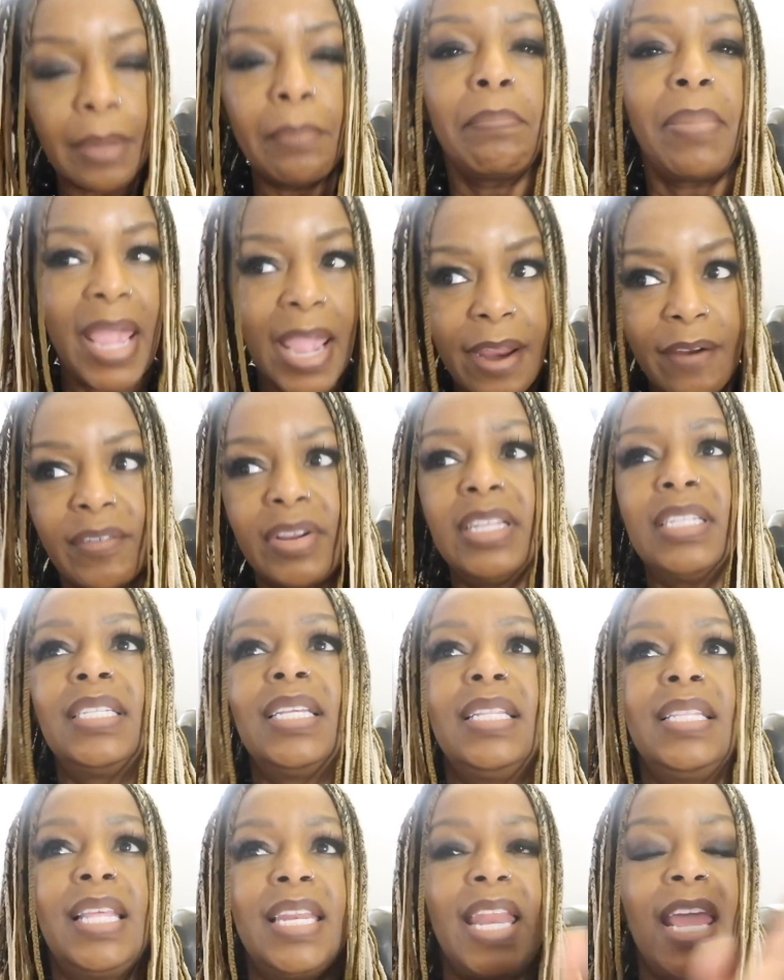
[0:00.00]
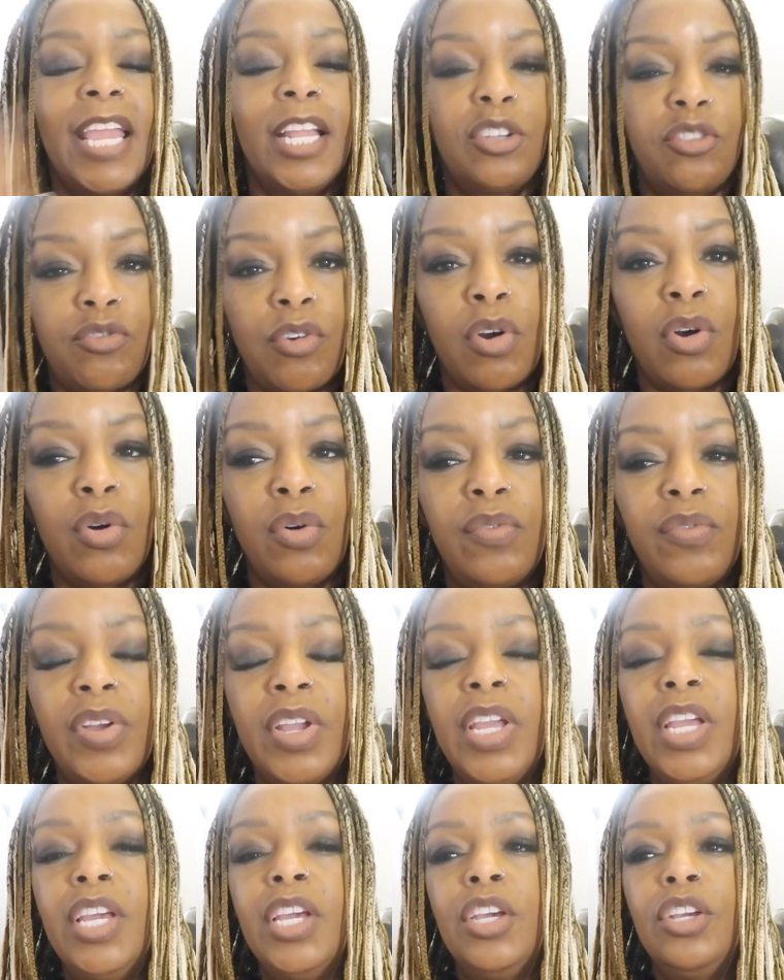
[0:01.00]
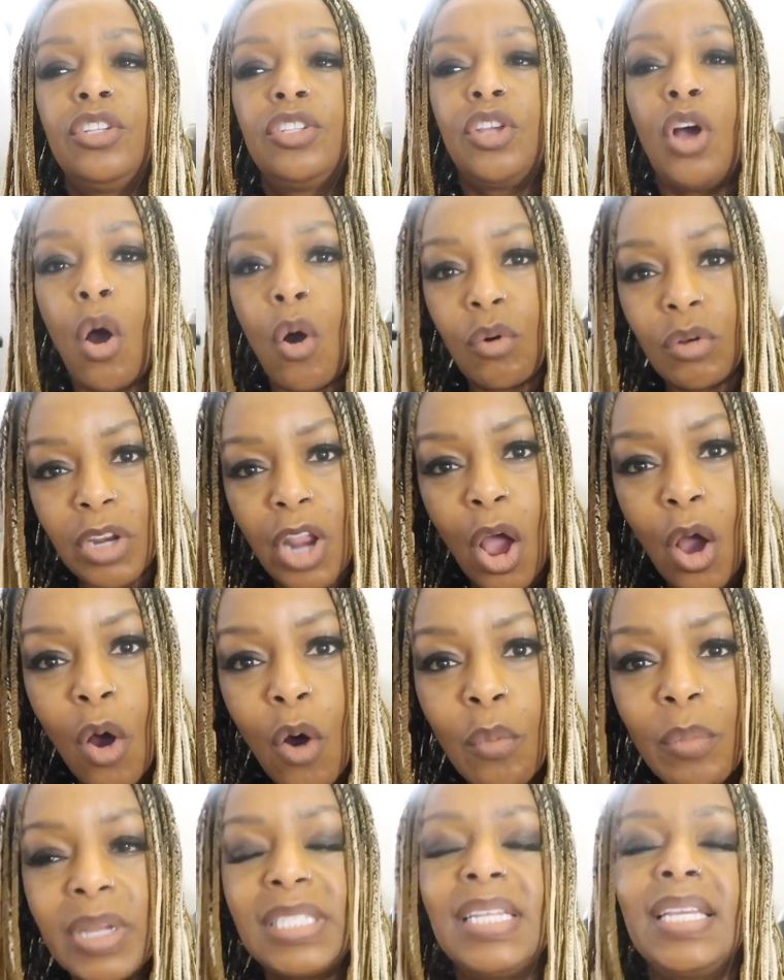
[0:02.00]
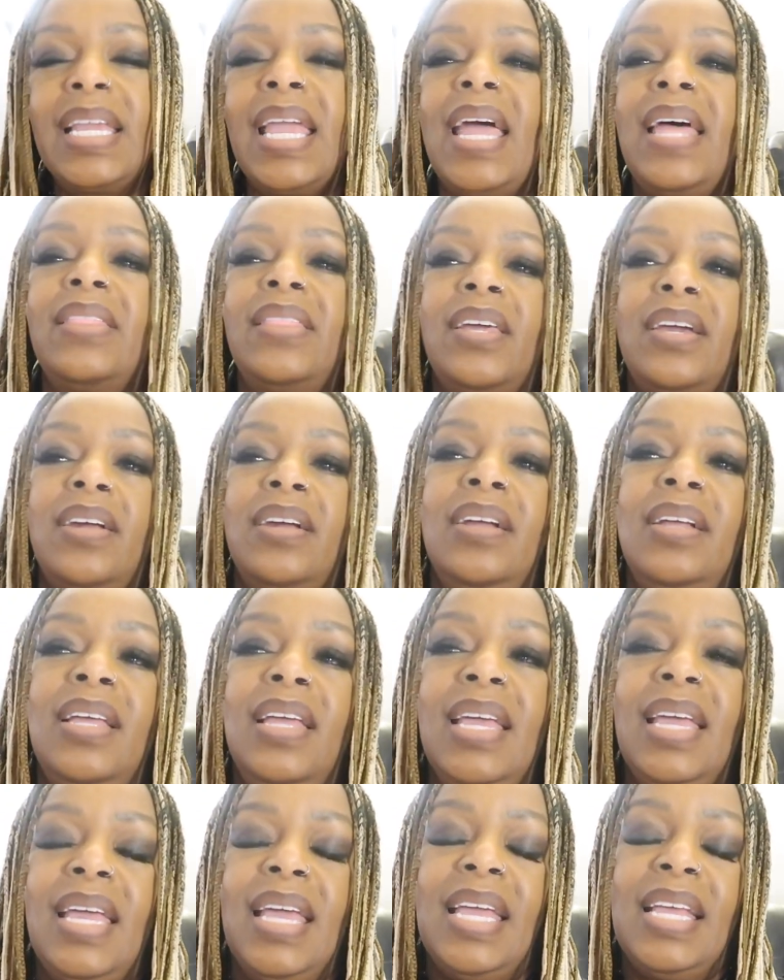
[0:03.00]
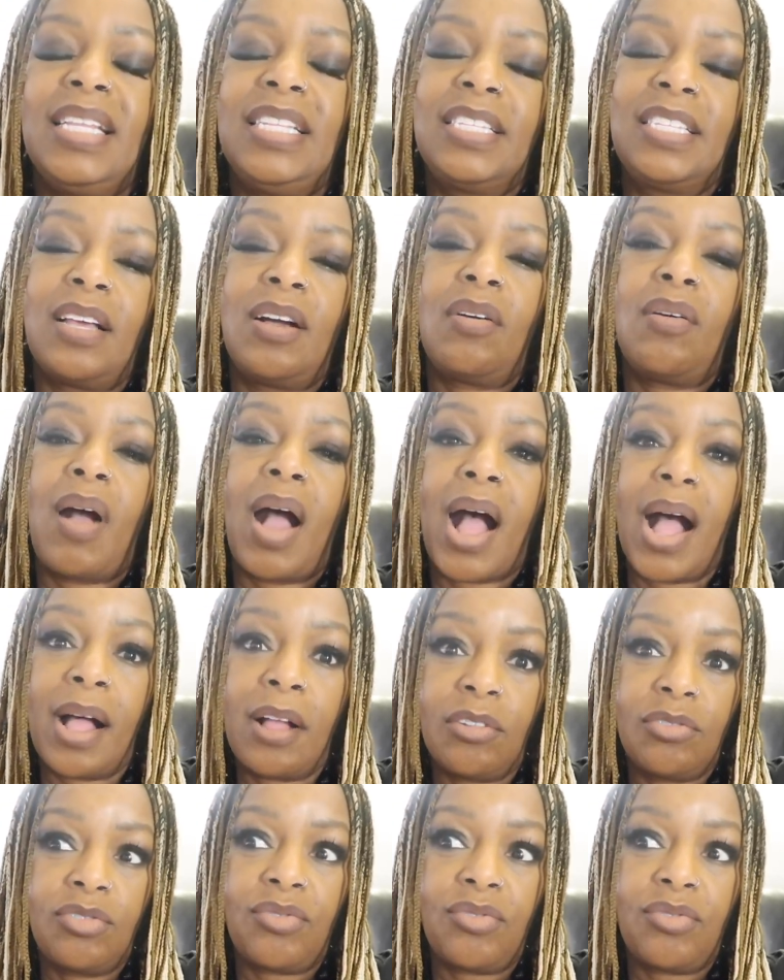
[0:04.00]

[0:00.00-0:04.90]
parents and then they drove to Oklahoma together. And so I'll